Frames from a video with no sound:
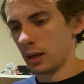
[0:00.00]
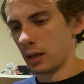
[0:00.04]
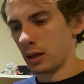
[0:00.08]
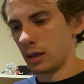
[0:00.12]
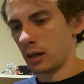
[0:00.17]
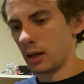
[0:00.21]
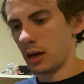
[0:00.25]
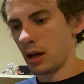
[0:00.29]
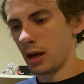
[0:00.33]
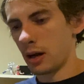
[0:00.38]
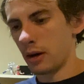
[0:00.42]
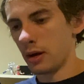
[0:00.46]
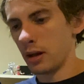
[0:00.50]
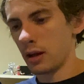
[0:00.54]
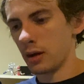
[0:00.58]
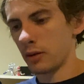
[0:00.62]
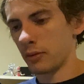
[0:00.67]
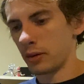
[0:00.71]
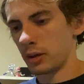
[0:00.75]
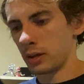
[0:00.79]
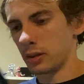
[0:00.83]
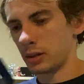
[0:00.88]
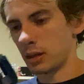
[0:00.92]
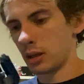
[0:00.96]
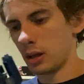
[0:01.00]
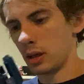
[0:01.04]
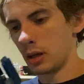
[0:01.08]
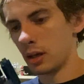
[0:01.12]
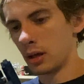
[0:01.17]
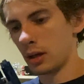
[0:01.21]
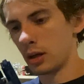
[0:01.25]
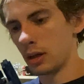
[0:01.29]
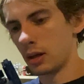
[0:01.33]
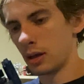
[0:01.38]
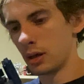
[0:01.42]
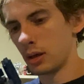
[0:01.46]
Now, anyways,
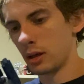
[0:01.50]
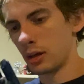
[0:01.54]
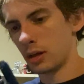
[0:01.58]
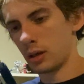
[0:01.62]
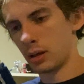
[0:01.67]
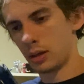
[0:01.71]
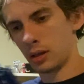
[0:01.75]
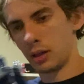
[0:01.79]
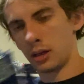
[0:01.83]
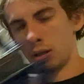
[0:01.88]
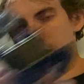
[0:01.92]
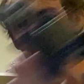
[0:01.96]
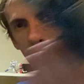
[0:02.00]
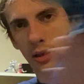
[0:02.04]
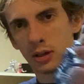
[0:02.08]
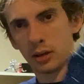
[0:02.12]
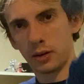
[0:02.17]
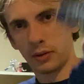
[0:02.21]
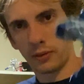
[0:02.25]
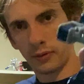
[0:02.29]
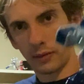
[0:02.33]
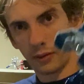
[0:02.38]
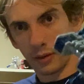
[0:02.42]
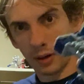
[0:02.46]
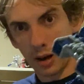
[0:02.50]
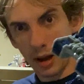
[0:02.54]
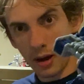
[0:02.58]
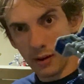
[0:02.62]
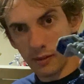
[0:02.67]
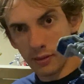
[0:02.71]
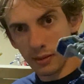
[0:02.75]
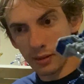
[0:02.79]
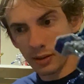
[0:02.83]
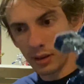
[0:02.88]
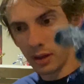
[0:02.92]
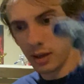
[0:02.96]
for
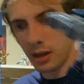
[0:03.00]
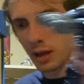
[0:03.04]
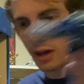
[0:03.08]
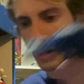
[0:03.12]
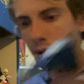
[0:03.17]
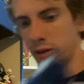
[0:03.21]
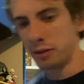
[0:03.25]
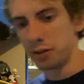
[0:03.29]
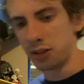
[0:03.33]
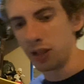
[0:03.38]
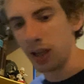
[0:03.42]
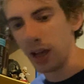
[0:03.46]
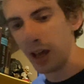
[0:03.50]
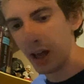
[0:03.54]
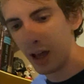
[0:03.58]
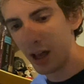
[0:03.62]
everything else,